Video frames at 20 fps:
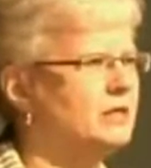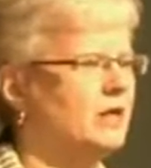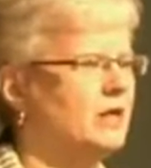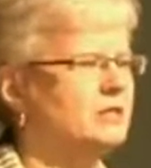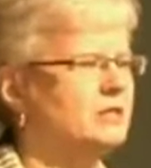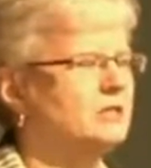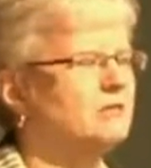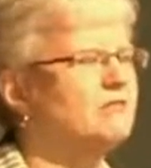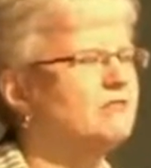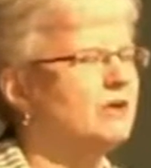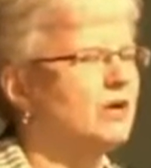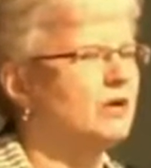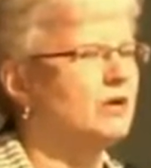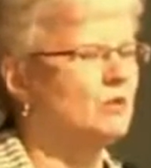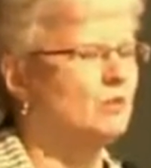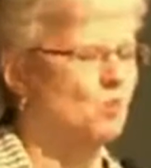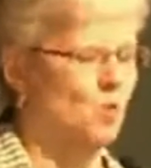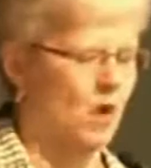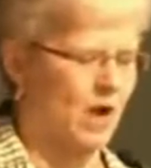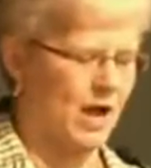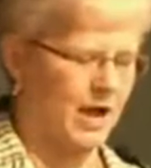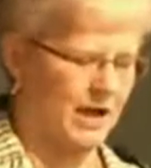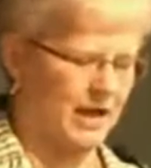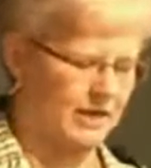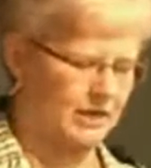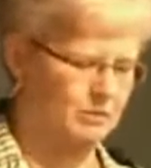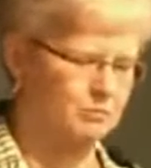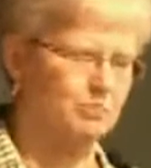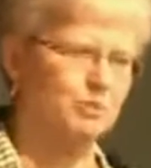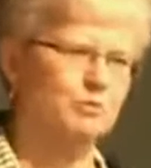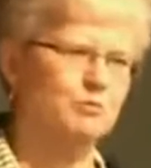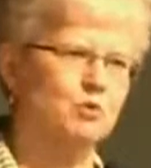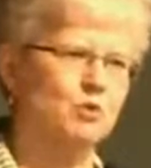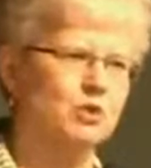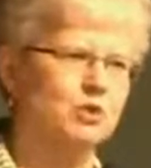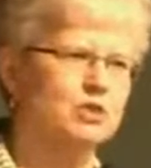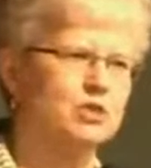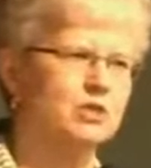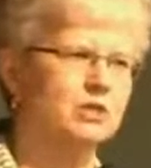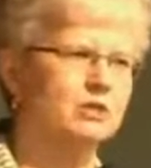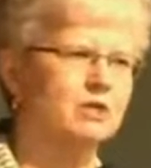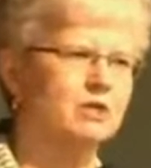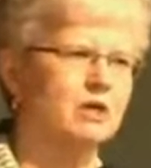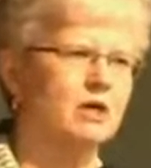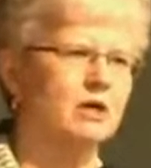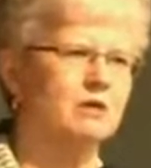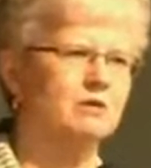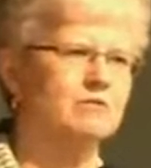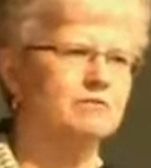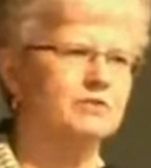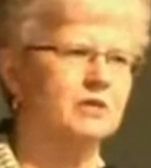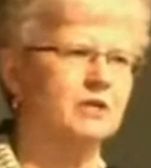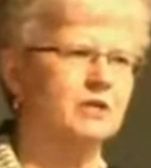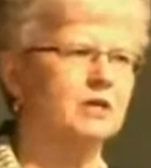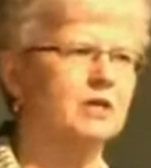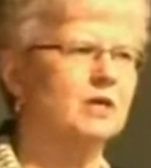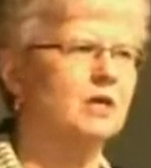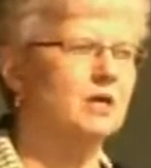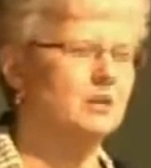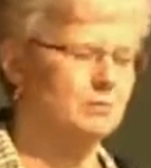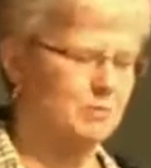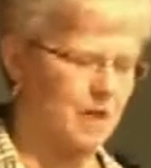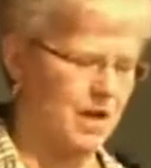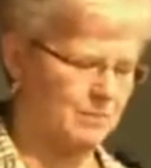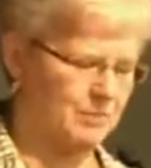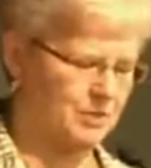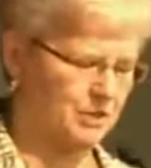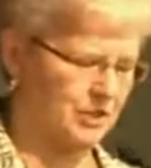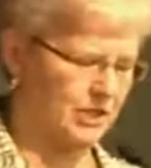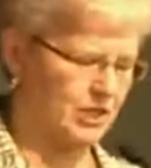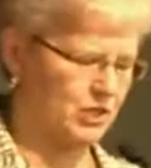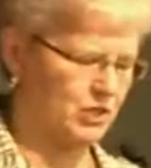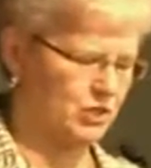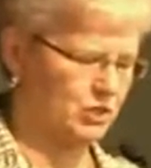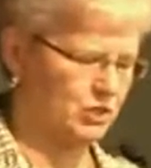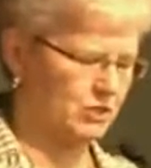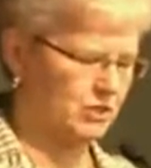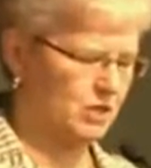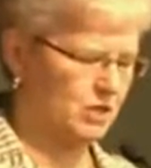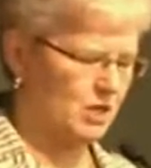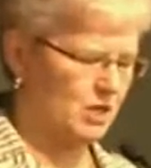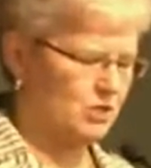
It's a very wide proportion of the population.